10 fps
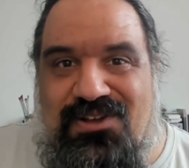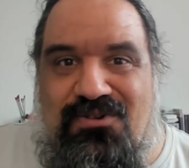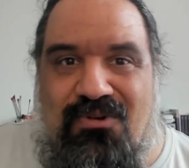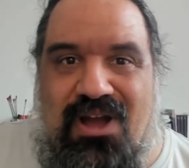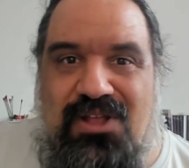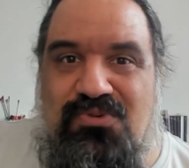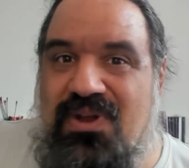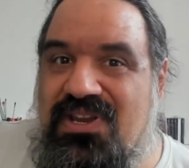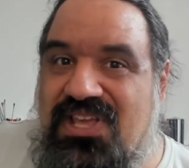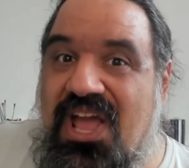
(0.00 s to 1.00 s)
a way to
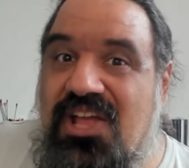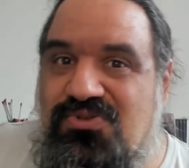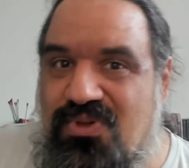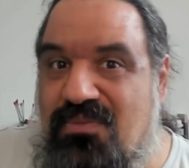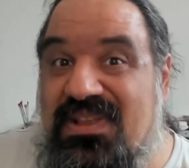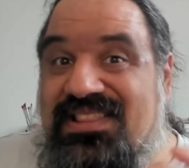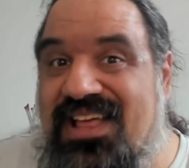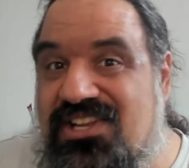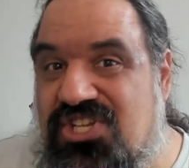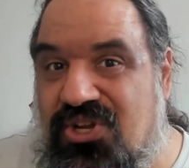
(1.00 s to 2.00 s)
engage with them
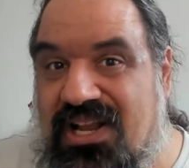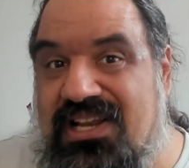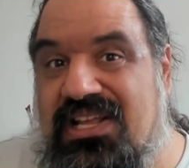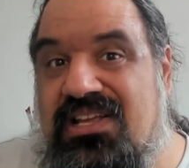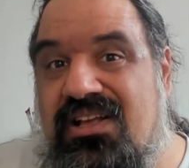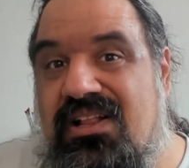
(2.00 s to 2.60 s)
intentionally